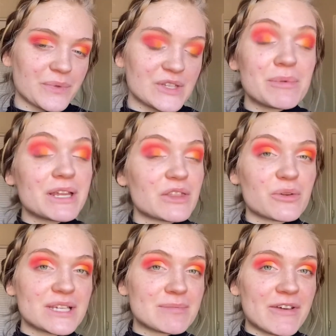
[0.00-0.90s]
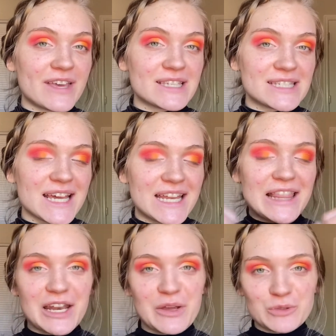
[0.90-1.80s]
So I'm gonna get the rest of my face done,
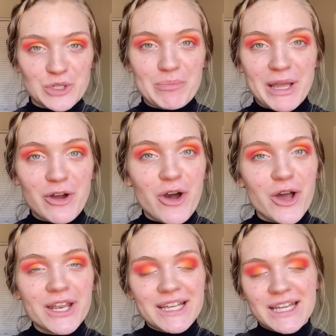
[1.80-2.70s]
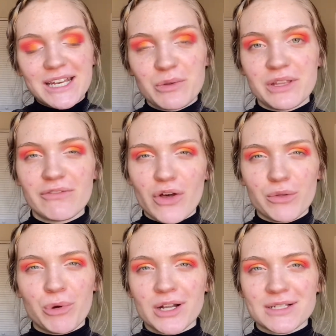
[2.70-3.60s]
and then I will jump back on. Again, leave all the
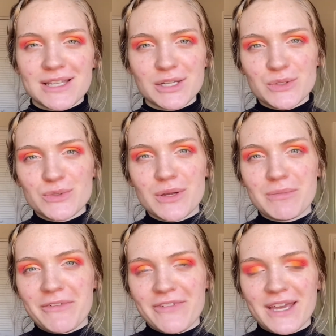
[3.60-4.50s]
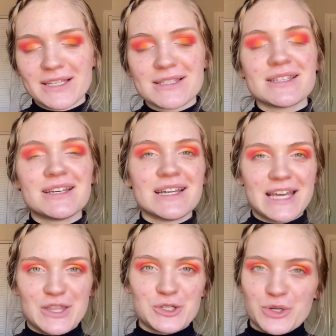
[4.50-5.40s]
products that I use on my face
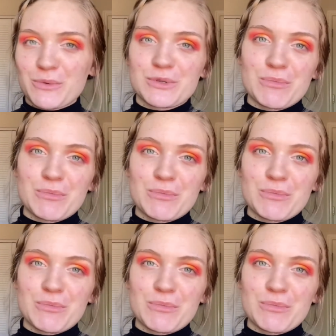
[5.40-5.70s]
in the description